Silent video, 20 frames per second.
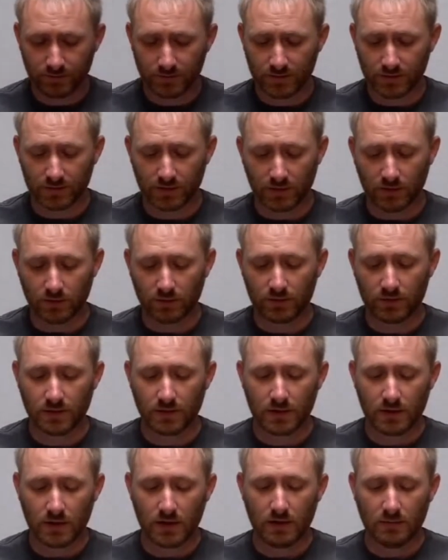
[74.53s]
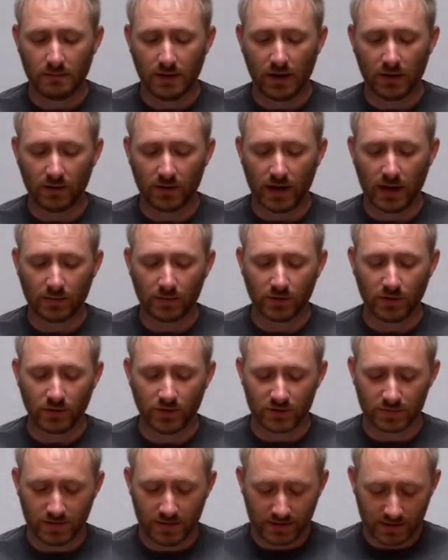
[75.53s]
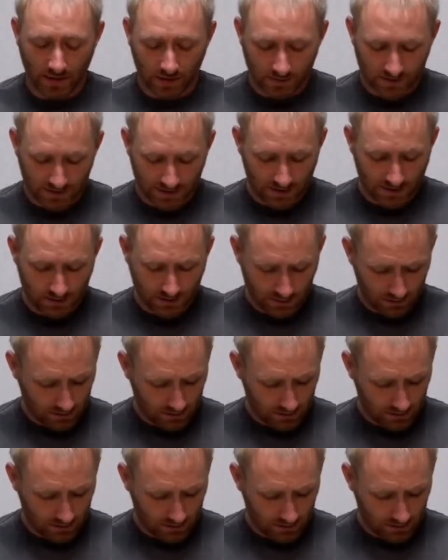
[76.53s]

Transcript: So, power adapter USB Type-C.